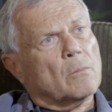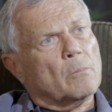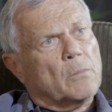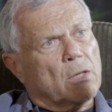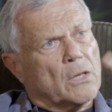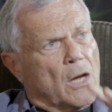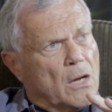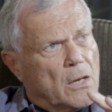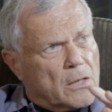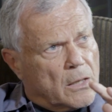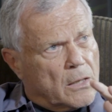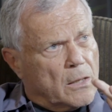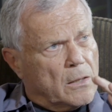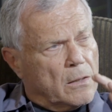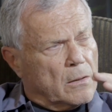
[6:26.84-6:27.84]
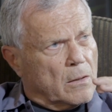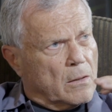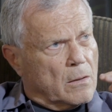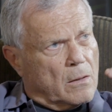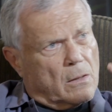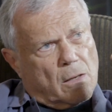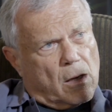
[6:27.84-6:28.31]
Miyagi,
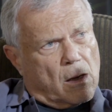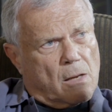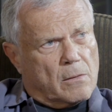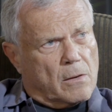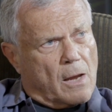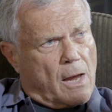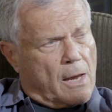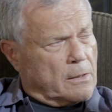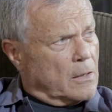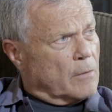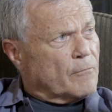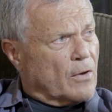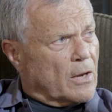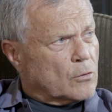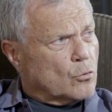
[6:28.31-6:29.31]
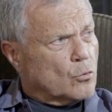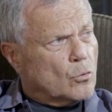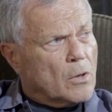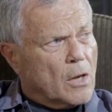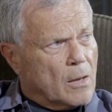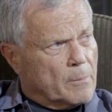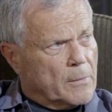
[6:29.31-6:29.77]
and in fact
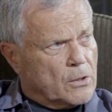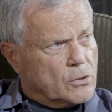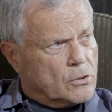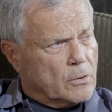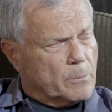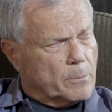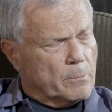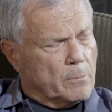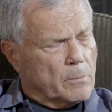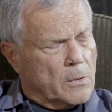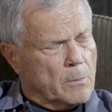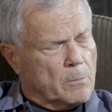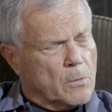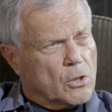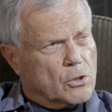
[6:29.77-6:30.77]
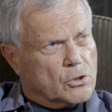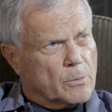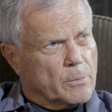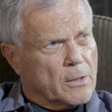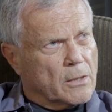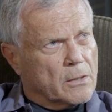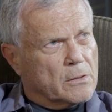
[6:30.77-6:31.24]
all our merger
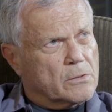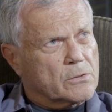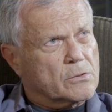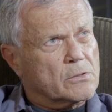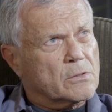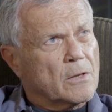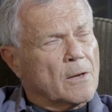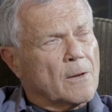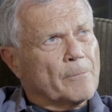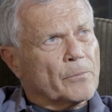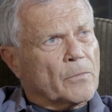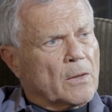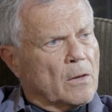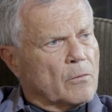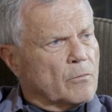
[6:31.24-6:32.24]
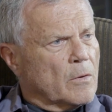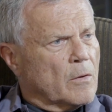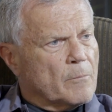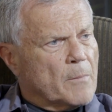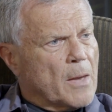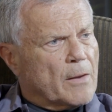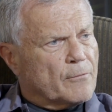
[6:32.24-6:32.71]
partners,
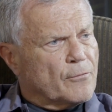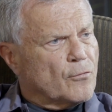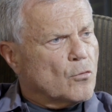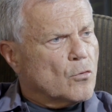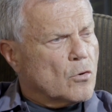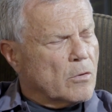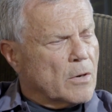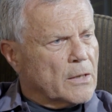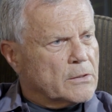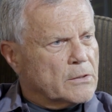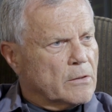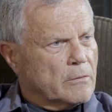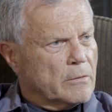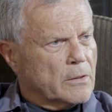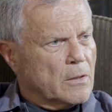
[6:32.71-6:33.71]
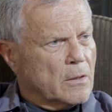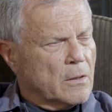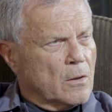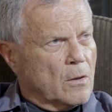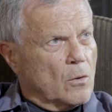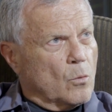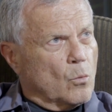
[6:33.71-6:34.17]
have met 4 criteria.
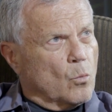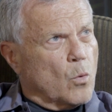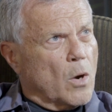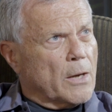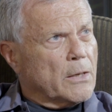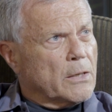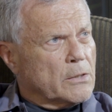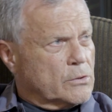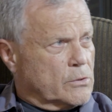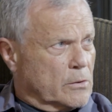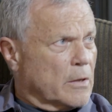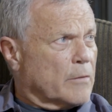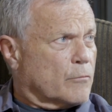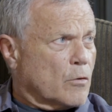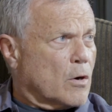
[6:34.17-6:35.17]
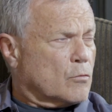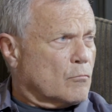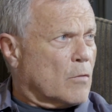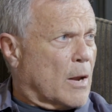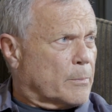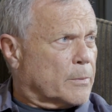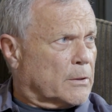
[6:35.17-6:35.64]
One is they've grown
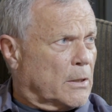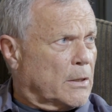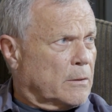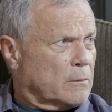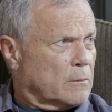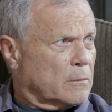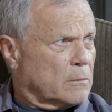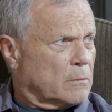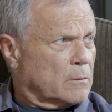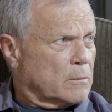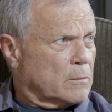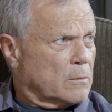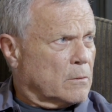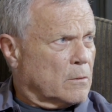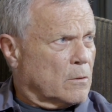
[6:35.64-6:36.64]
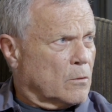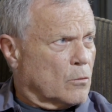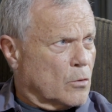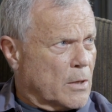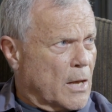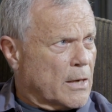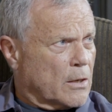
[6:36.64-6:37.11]
rapidly,
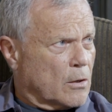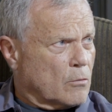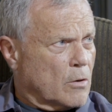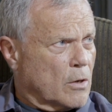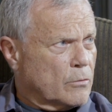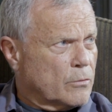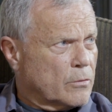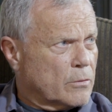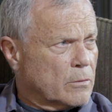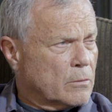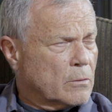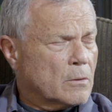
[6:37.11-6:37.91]
organic growth.